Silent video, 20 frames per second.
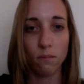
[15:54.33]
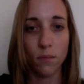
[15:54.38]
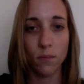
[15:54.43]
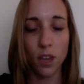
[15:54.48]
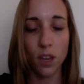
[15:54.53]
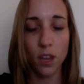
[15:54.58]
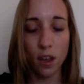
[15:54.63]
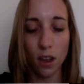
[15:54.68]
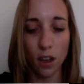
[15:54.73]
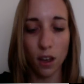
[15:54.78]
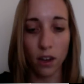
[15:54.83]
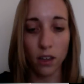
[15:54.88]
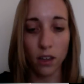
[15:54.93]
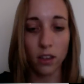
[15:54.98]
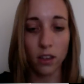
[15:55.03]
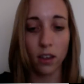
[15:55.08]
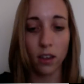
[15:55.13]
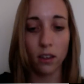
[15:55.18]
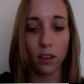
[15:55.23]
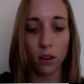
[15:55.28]
Yeah, I
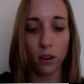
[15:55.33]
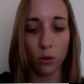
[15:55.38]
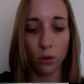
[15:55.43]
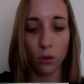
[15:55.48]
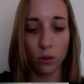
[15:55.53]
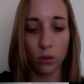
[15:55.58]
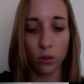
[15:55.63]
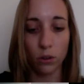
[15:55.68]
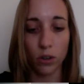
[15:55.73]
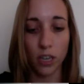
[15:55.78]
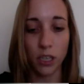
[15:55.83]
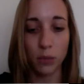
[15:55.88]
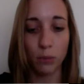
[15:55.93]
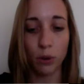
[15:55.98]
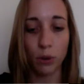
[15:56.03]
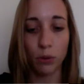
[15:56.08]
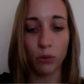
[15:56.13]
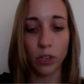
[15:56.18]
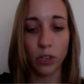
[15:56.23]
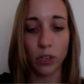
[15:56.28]
think, you know, there has
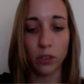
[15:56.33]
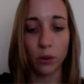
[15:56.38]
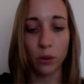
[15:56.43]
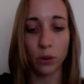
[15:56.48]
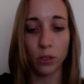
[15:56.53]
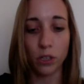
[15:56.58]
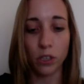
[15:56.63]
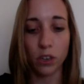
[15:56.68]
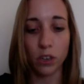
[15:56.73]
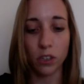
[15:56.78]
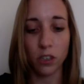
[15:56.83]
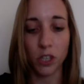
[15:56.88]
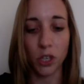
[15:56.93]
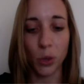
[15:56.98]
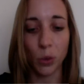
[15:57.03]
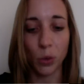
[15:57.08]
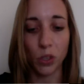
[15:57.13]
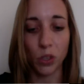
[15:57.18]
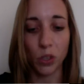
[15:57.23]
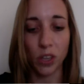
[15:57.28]
been research that
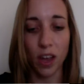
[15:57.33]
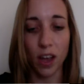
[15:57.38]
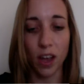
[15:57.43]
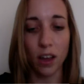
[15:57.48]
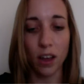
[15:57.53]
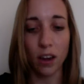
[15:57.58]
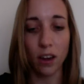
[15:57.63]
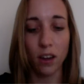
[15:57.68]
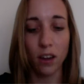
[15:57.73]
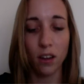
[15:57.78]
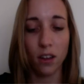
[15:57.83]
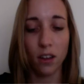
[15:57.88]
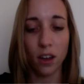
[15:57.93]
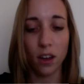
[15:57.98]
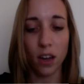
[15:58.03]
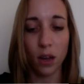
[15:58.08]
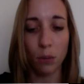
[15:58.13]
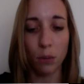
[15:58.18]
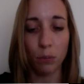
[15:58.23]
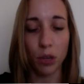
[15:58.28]
shows that
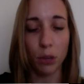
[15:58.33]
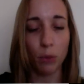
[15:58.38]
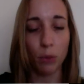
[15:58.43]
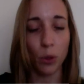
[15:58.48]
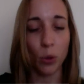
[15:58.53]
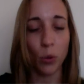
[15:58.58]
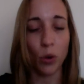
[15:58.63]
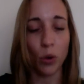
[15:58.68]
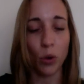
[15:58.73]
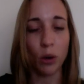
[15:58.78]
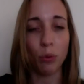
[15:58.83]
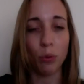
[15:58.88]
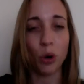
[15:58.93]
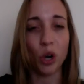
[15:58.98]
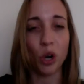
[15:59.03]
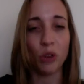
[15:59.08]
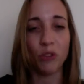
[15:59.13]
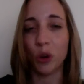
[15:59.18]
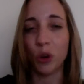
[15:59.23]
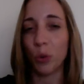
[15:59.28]
people who are
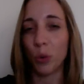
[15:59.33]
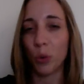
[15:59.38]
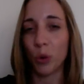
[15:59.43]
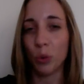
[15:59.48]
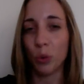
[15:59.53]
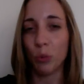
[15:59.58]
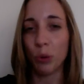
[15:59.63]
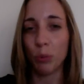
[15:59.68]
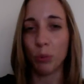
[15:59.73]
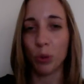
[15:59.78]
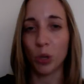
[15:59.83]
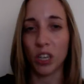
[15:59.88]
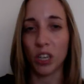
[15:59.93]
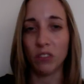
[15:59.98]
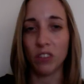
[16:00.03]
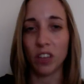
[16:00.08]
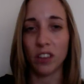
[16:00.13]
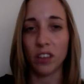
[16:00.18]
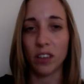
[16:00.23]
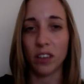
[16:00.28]
part of a group and
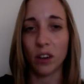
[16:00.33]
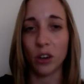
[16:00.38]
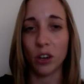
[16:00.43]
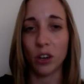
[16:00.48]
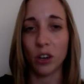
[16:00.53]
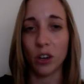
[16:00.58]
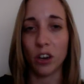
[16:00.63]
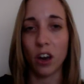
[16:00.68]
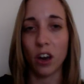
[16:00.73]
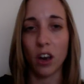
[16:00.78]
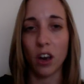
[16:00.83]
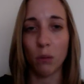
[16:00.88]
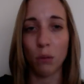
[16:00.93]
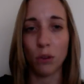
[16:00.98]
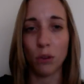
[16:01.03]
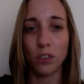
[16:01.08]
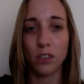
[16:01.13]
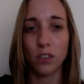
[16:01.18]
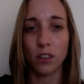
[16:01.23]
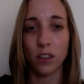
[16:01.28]
believe that they are
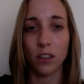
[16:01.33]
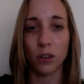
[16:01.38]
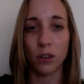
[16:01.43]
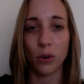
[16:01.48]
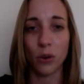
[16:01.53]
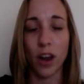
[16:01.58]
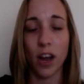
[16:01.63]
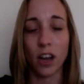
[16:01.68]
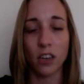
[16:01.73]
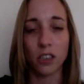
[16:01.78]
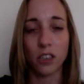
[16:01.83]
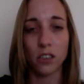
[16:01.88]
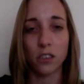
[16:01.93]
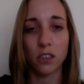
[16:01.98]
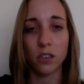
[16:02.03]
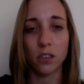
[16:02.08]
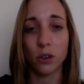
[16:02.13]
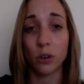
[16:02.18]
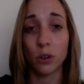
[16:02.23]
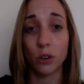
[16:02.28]
anonymous and that their
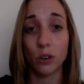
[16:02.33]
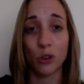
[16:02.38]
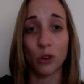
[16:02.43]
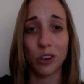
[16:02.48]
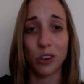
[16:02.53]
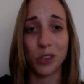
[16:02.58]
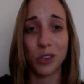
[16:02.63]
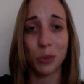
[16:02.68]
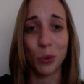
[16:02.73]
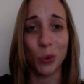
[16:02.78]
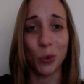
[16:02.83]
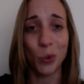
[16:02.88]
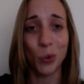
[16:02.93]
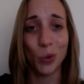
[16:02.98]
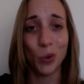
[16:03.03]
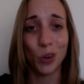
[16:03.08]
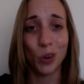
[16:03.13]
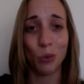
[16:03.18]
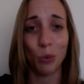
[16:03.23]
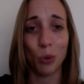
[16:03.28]
actions are untraceable
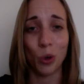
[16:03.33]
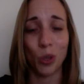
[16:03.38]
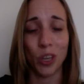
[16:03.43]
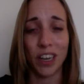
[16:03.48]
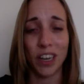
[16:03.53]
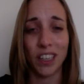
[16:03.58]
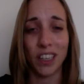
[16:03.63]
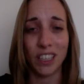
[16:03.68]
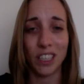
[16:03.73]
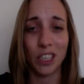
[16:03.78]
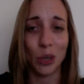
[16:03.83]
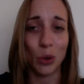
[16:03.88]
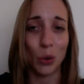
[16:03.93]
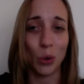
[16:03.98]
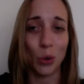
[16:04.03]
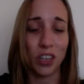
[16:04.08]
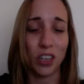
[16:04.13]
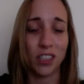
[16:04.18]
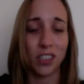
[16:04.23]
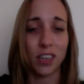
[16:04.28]
are more likely to
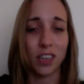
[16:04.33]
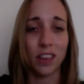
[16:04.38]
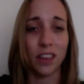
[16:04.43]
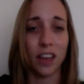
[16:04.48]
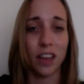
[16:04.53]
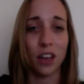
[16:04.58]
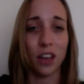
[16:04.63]
do things that they